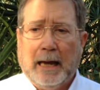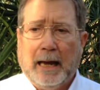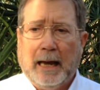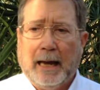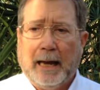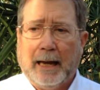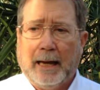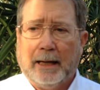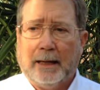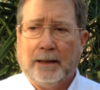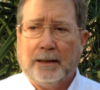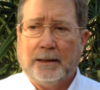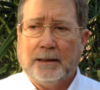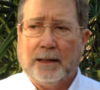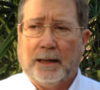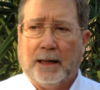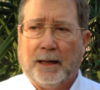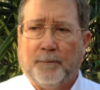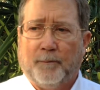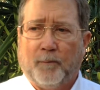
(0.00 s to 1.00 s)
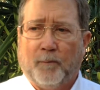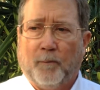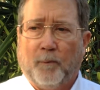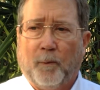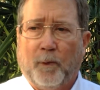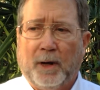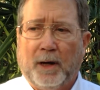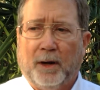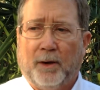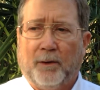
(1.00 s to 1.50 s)
and
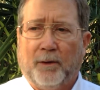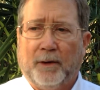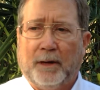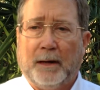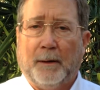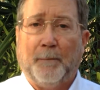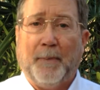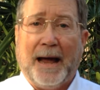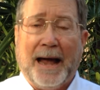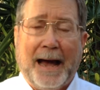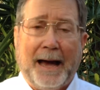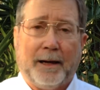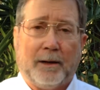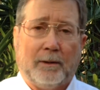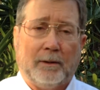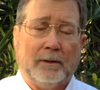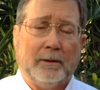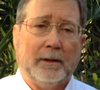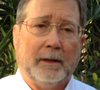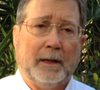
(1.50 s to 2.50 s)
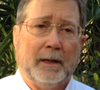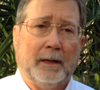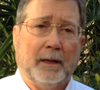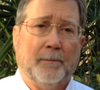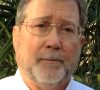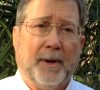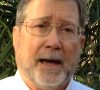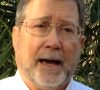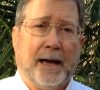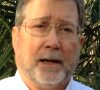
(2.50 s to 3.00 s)
we are in a battle, and the
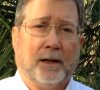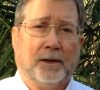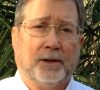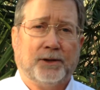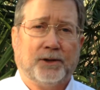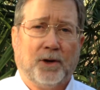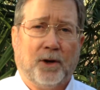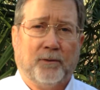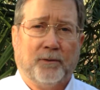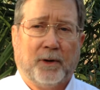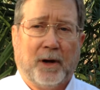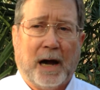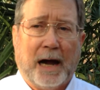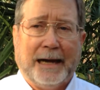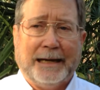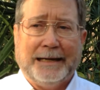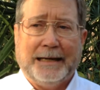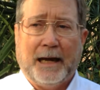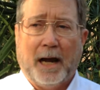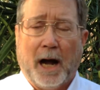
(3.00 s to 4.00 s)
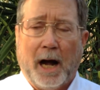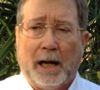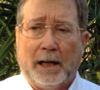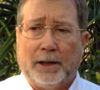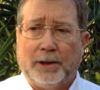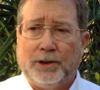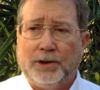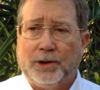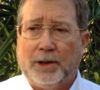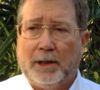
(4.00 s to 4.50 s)
battle is over
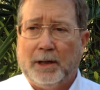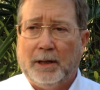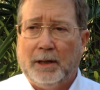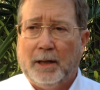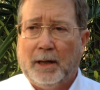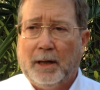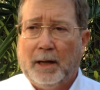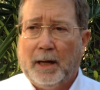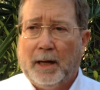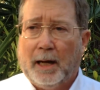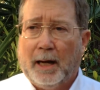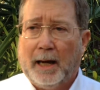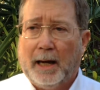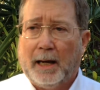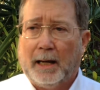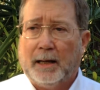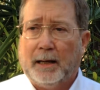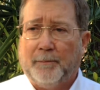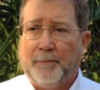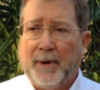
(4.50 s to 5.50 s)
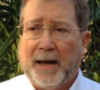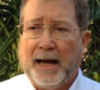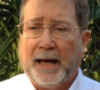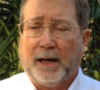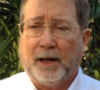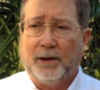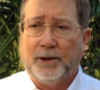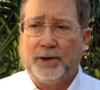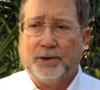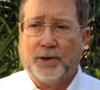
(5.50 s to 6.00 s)
ideology, and the
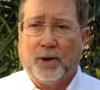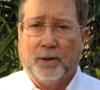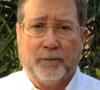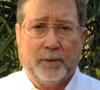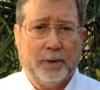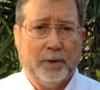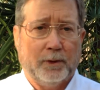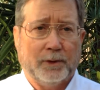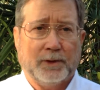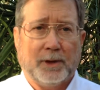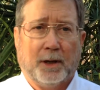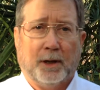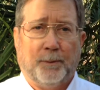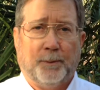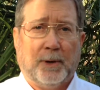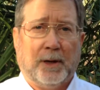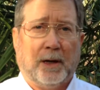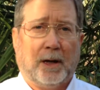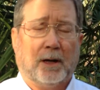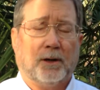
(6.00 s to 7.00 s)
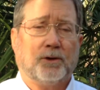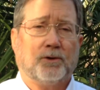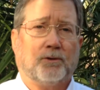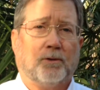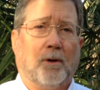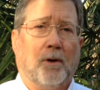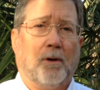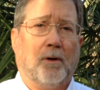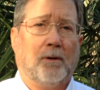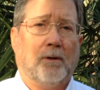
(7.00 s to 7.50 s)
battle is over who's going to be in
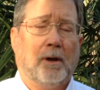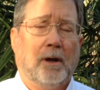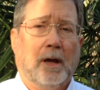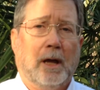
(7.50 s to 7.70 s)
control.